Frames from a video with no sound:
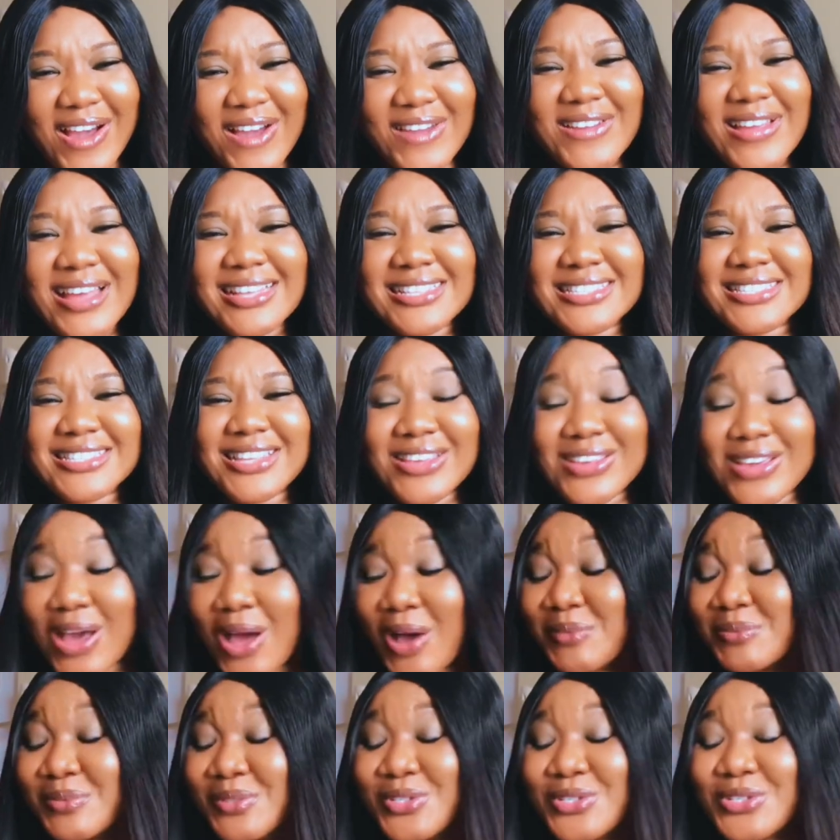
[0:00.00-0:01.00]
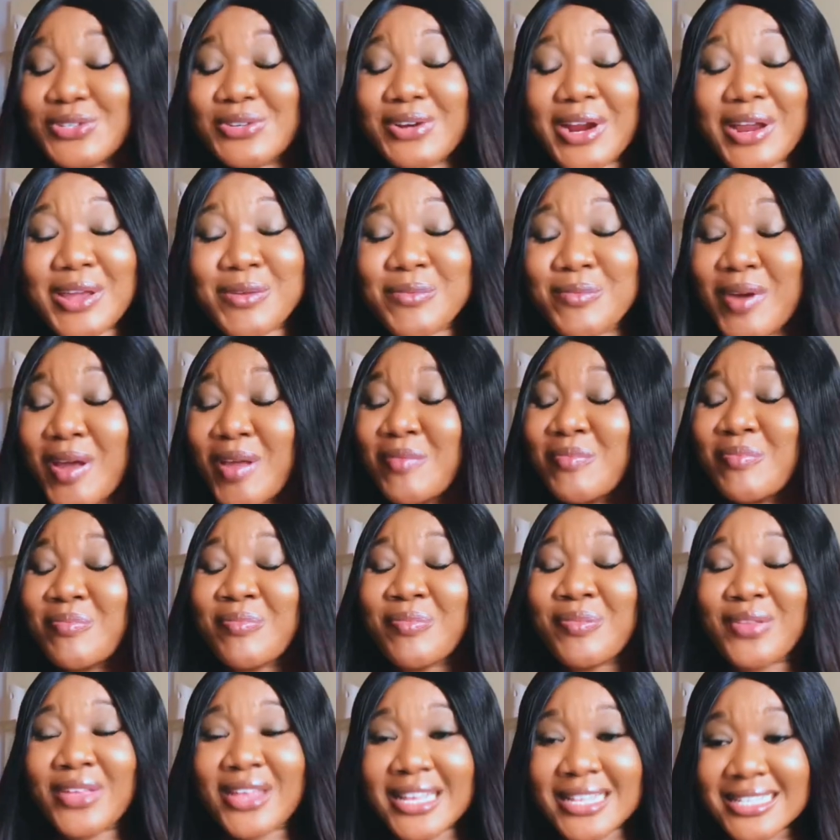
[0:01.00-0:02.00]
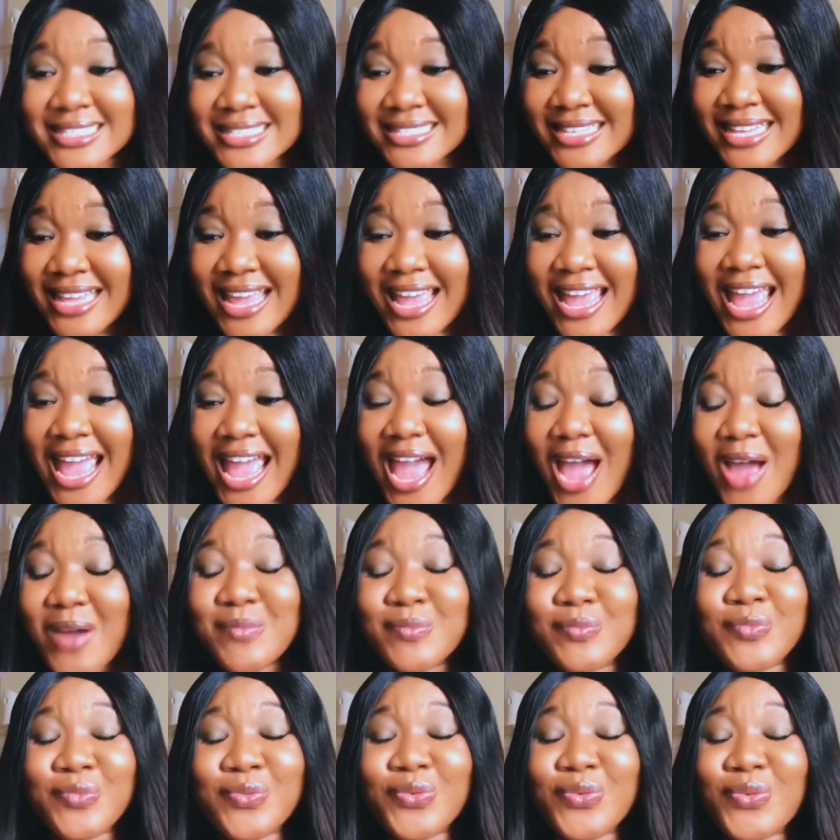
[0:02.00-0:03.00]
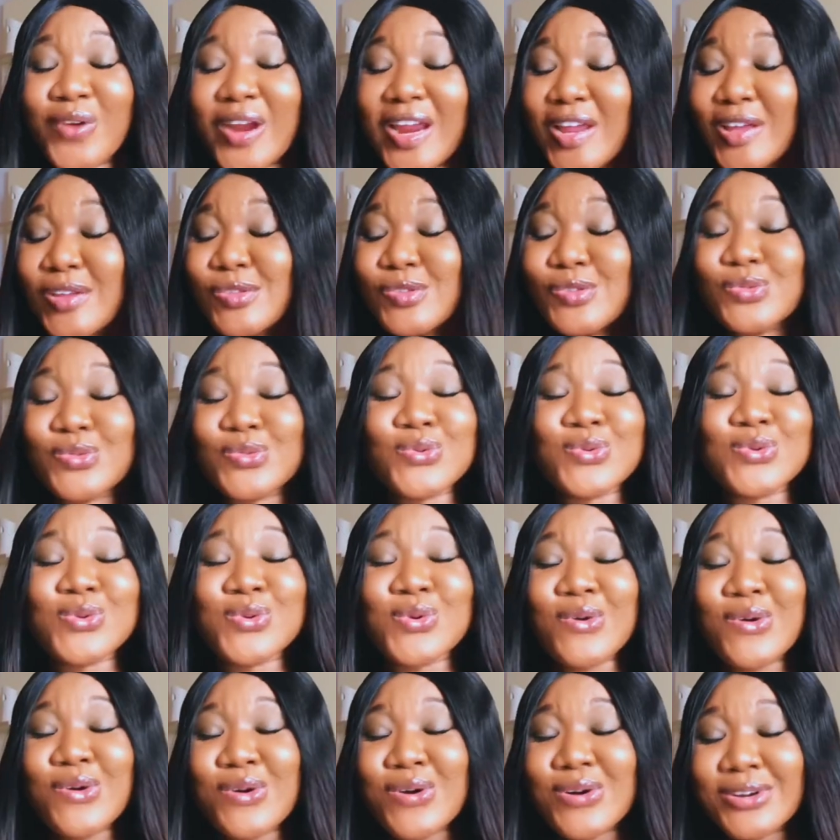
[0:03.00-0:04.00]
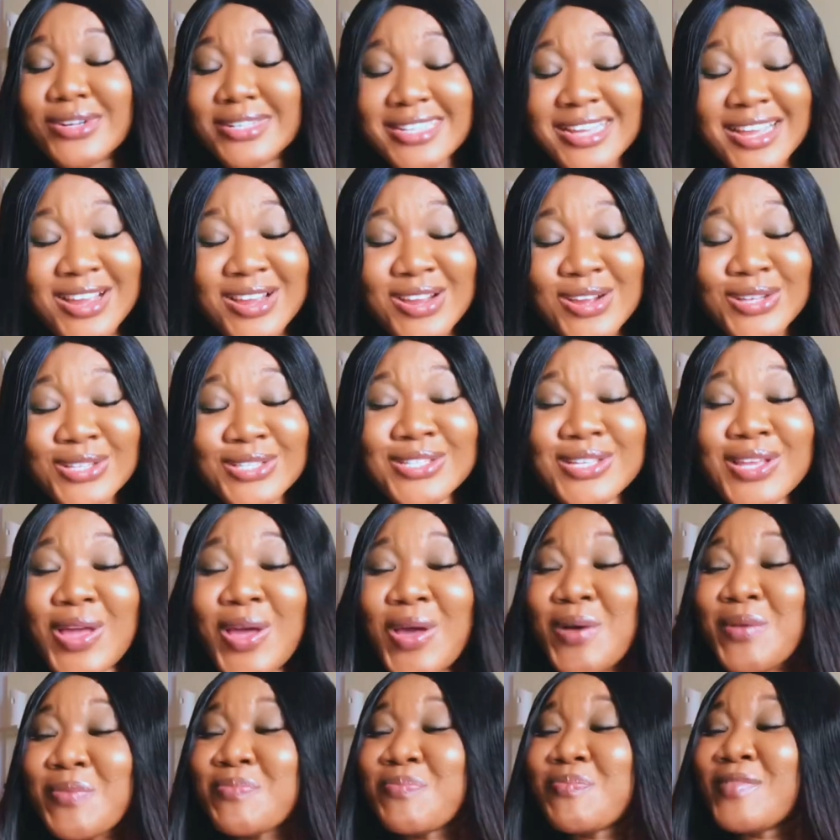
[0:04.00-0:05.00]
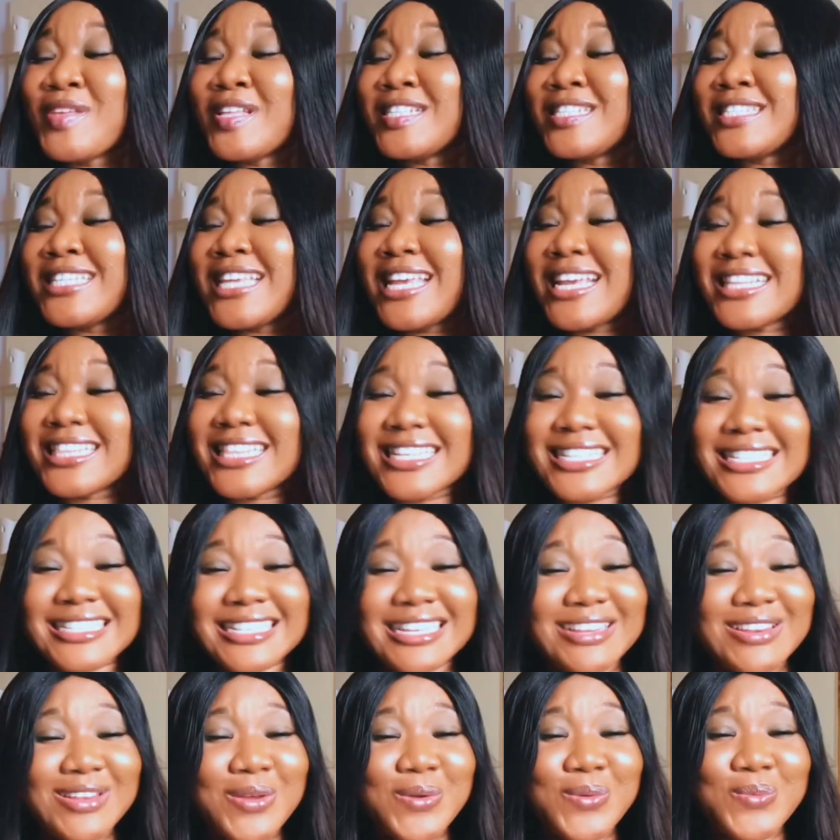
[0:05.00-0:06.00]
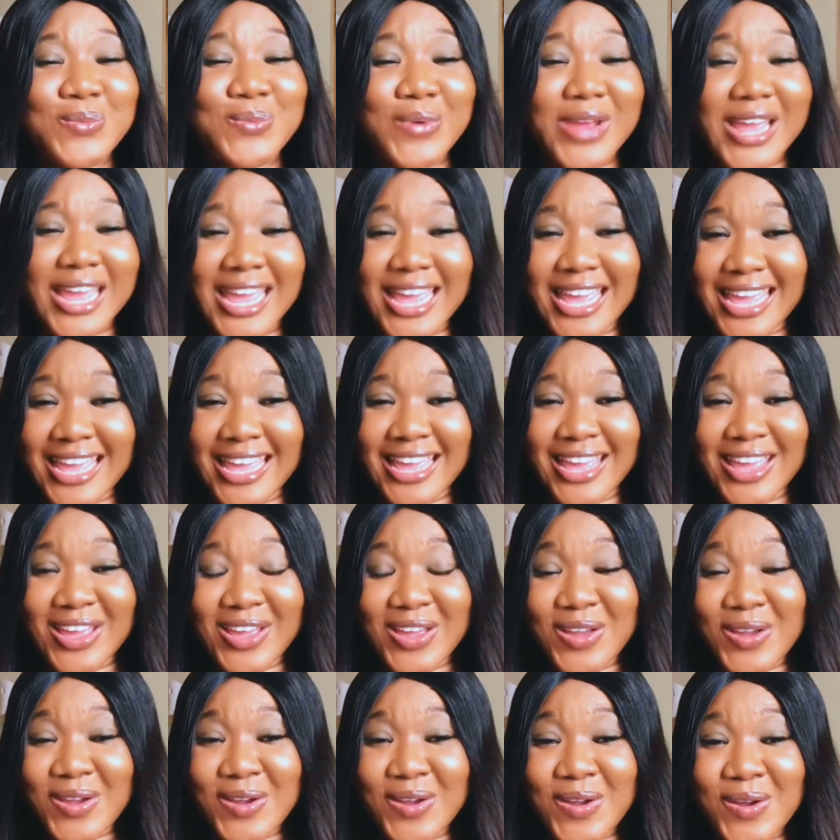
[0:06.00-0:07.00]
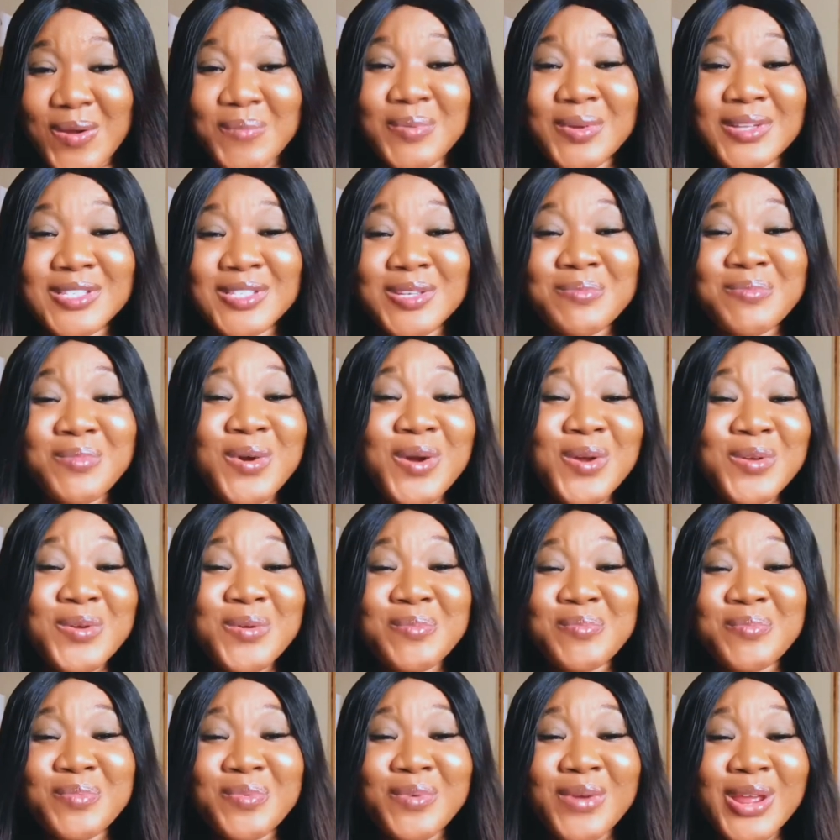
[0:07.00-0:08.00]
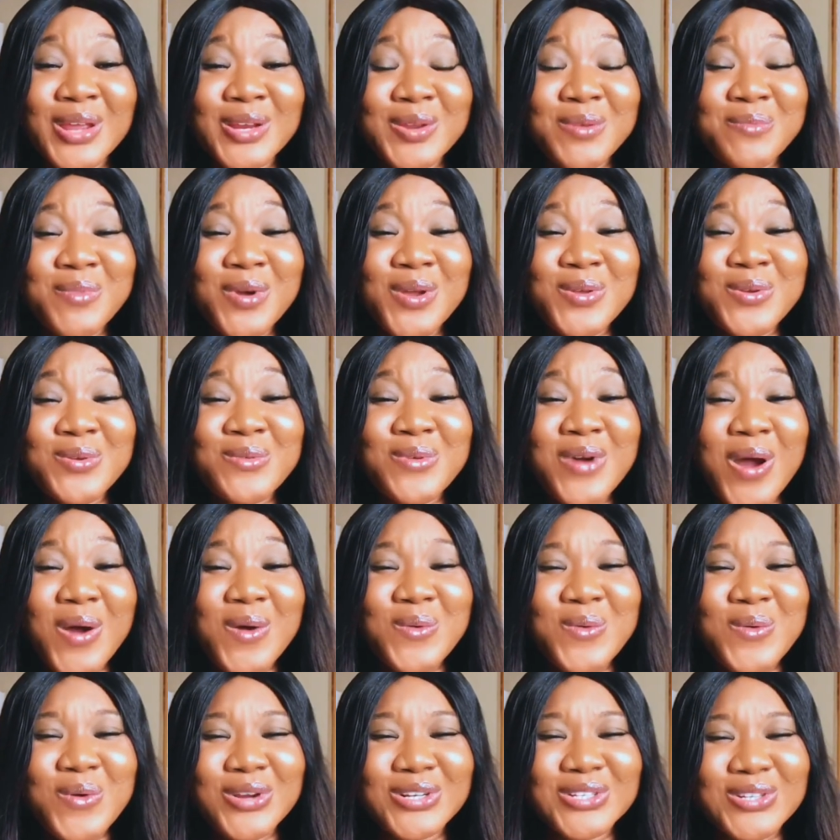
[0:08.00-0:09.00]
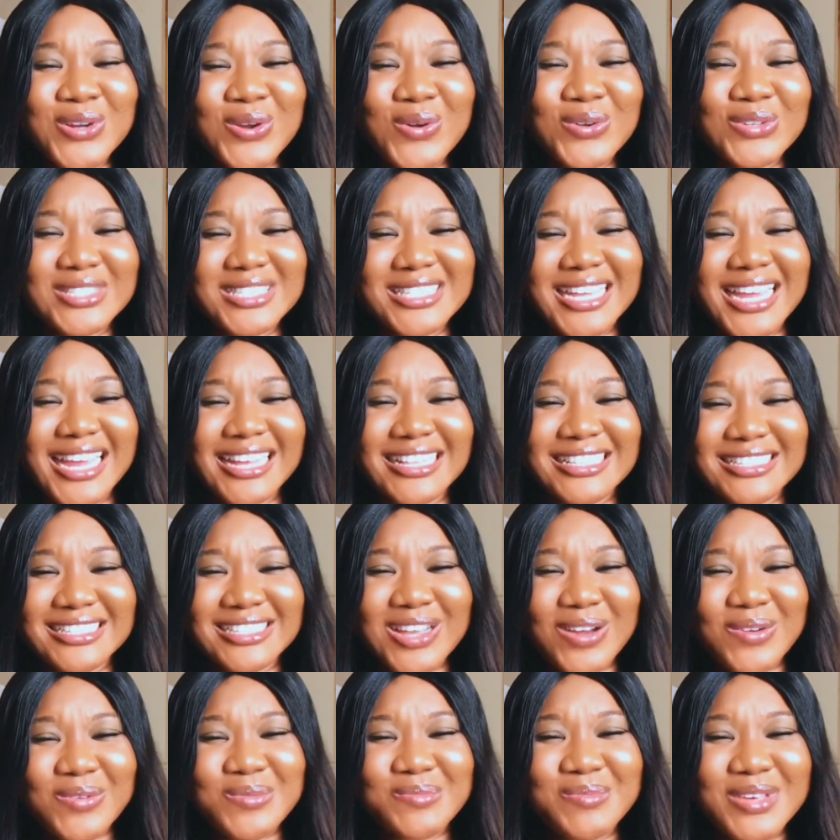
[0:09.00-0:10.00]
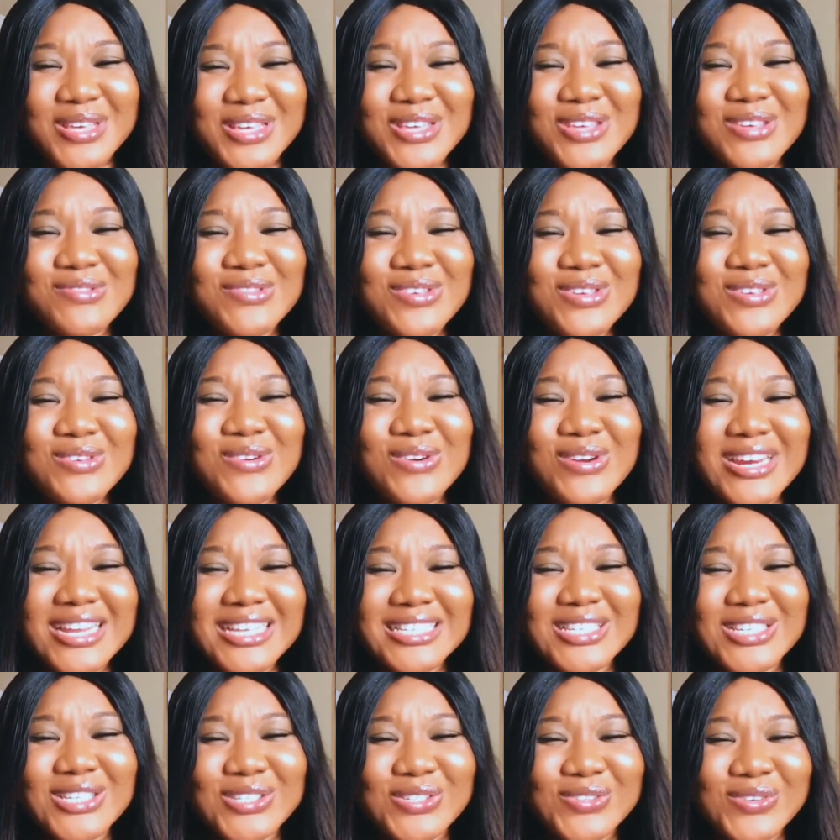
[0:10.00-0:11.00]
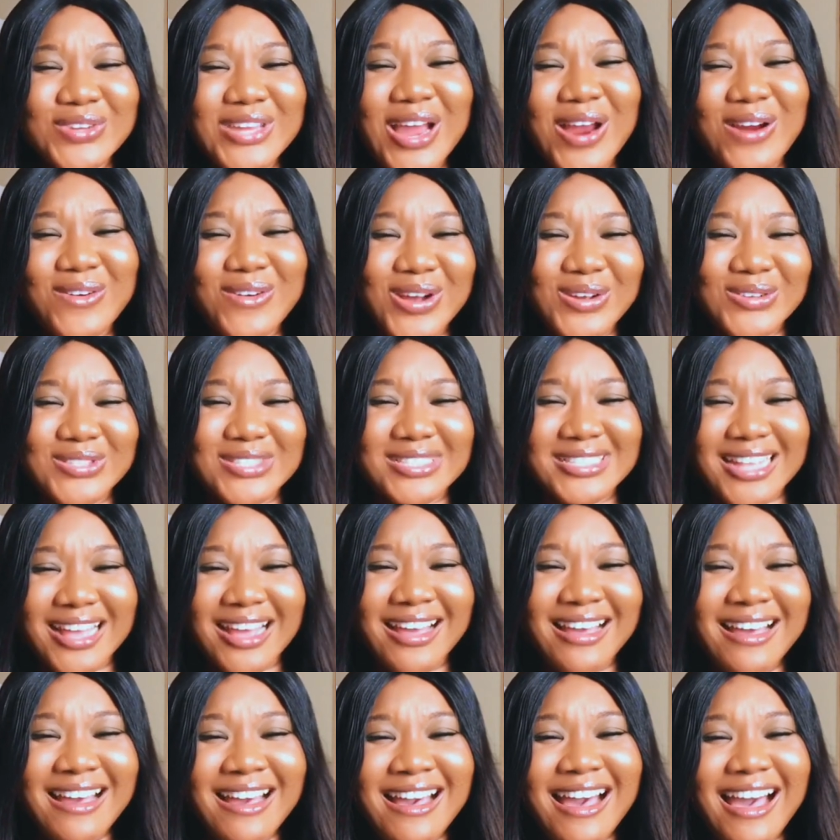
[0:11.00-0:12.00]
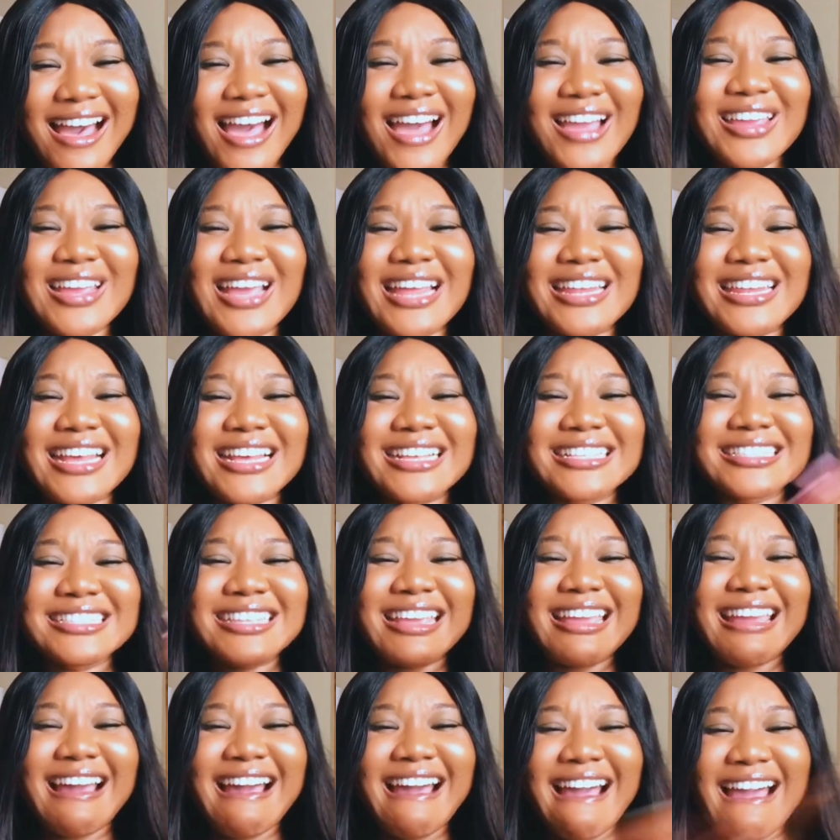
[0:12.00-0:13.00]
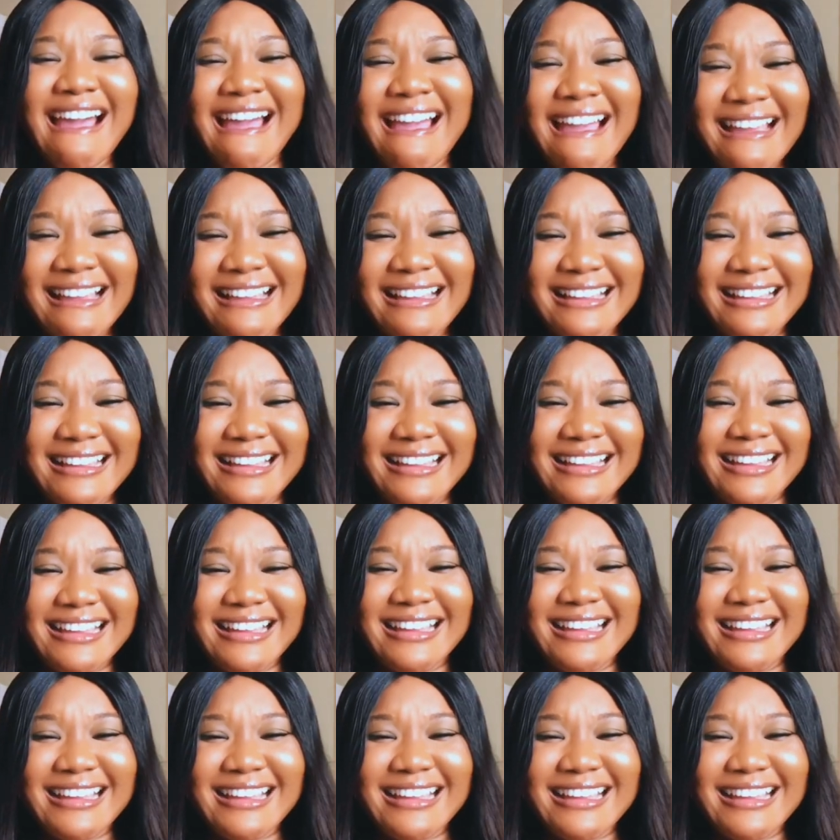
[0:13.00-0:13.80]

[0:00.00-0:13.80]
and you're saying, I'm trying my best, I'm praying to God to help me take this thing away. But the more you pray, the more you go and watch content that will be giving you unnecessary arousal, and you're not saying, ah,